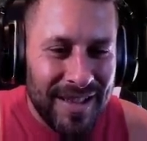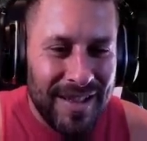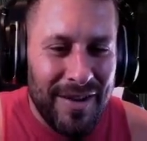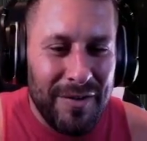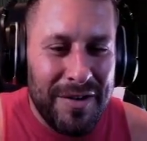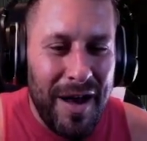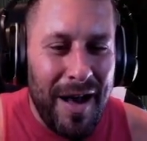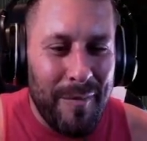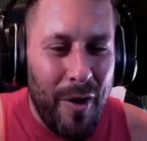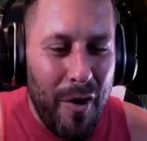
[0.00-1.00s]
Oh, cut.
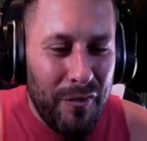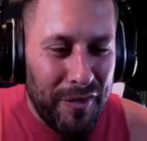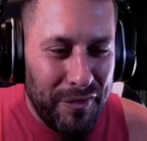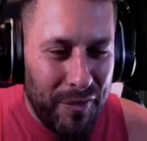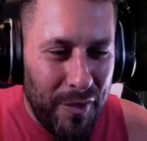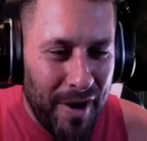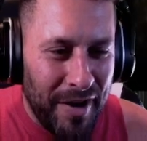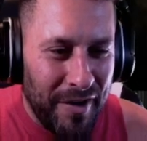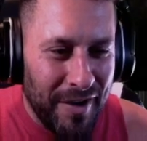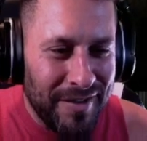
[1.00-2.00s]
I'm 0-4 on
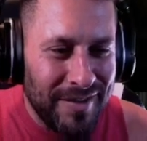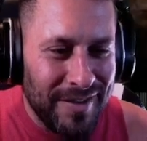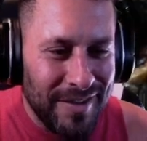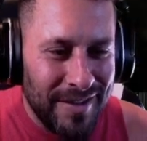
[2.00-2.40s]
hooks.